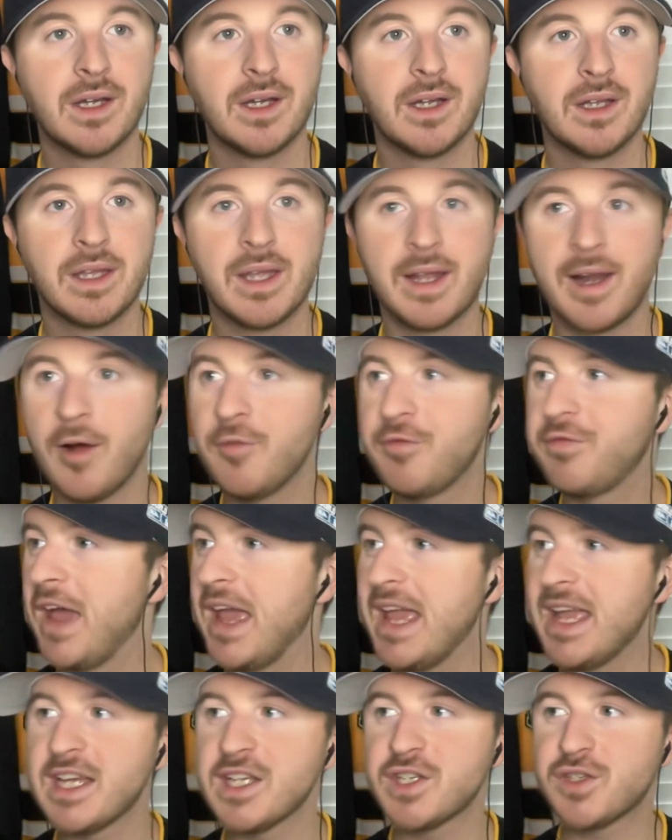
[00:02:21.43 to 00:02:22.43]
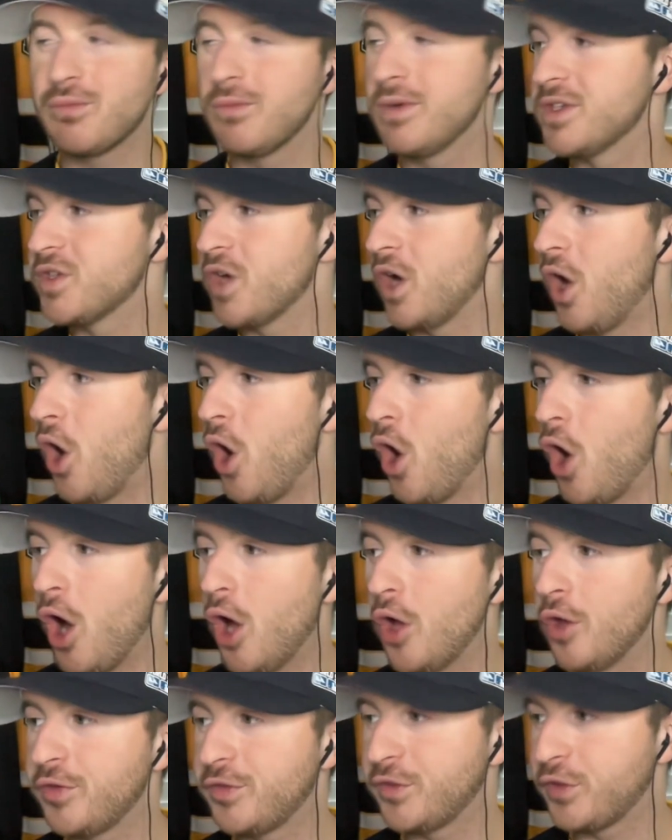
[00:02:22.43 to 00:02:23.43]
You know, Vegas was
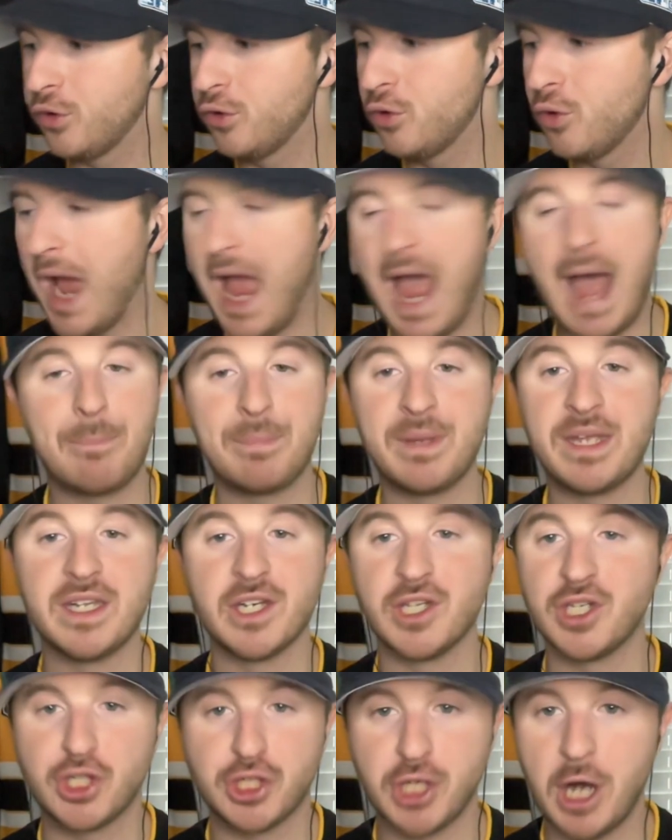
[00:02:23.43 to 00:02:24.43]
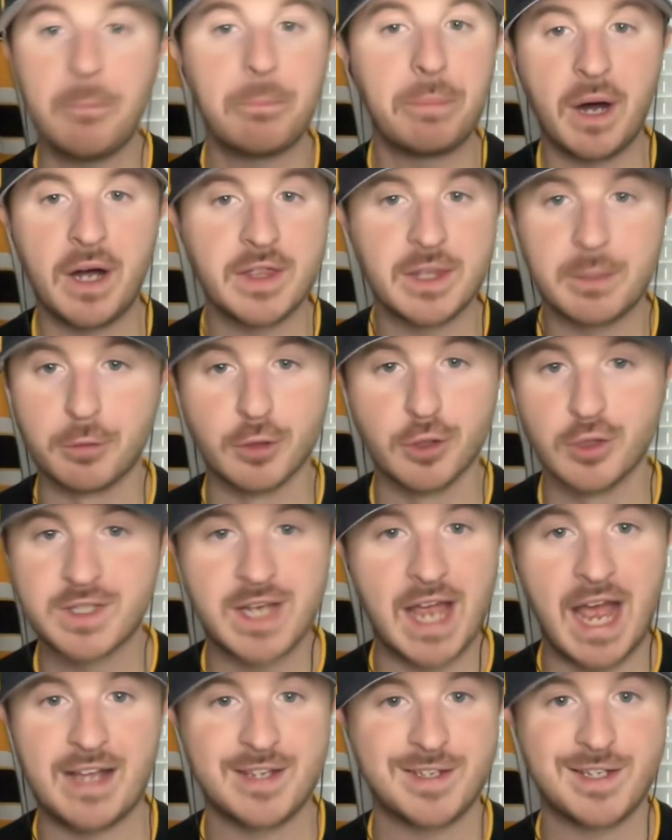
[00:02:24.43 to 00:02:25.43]
all too happy to jump on the Bruce
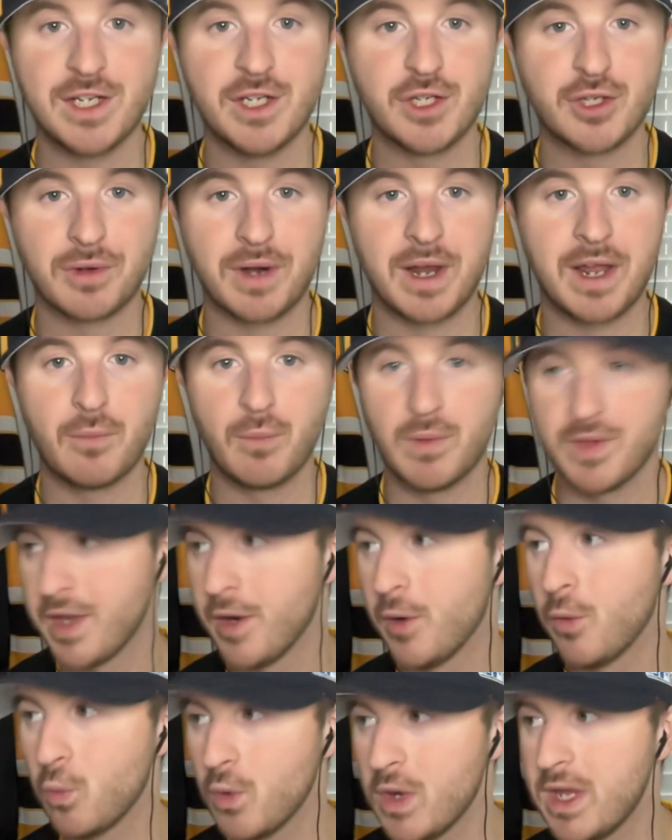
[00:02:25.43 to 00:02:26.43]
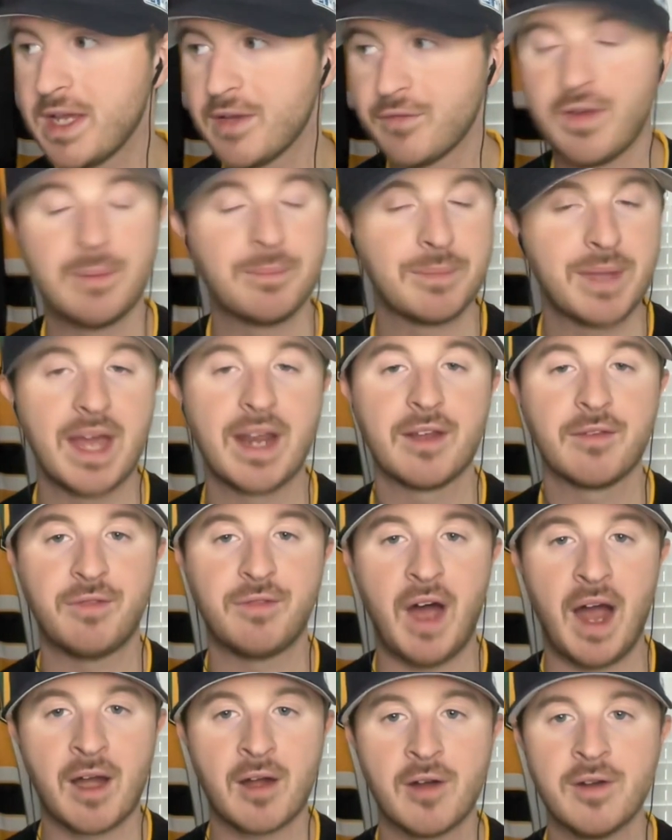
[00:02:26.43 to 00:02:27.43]
Cassidy train within a week of him getting
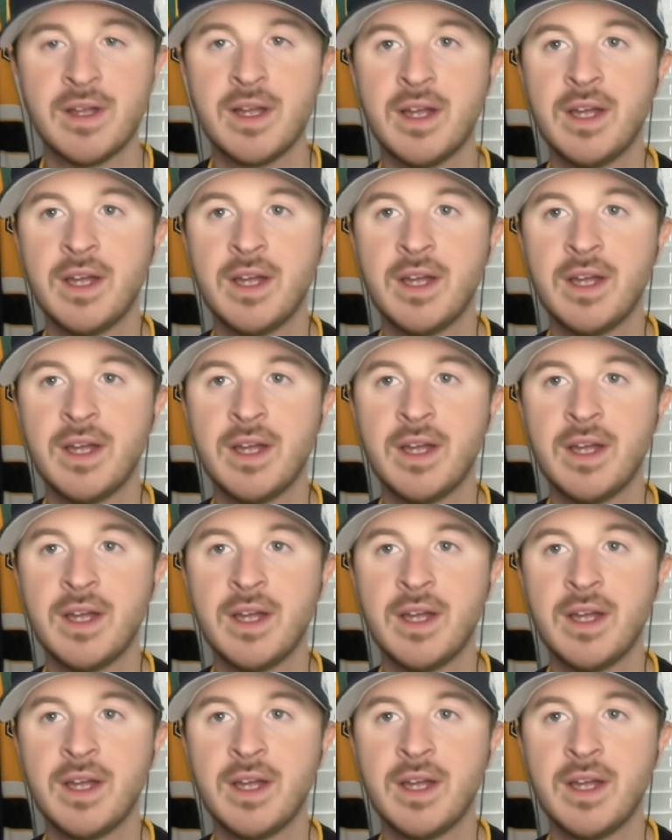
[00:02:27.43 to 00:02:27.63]
fired.